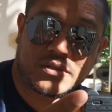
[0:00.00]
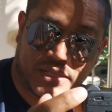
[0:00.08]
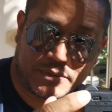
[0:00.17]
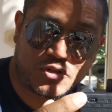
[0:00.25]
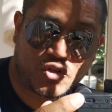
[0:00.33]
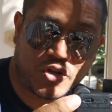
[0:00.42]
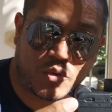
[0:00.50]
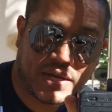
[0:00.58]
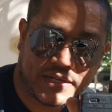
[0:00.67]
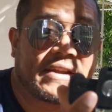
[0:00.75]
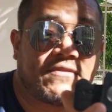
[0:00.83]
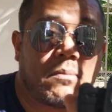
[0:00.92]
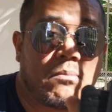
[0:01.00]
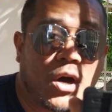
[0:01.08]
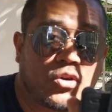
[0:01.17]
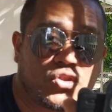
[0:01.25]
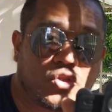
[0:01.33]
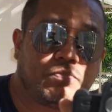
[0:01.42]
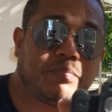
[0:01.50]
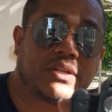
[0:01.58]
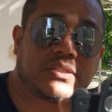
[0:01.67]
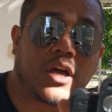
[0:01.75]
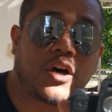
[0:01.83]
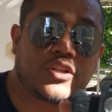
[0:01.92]
Let me show you why. Whatever mount you
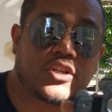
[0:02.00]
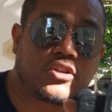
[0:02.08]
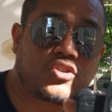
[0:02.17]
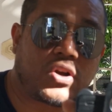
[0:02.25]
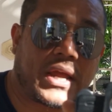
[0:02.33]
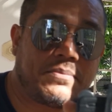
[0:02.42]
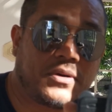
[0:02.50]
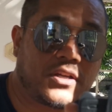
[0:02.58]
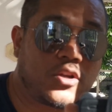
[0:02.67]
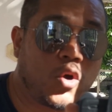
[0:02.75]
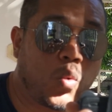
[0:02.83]
put on your tripod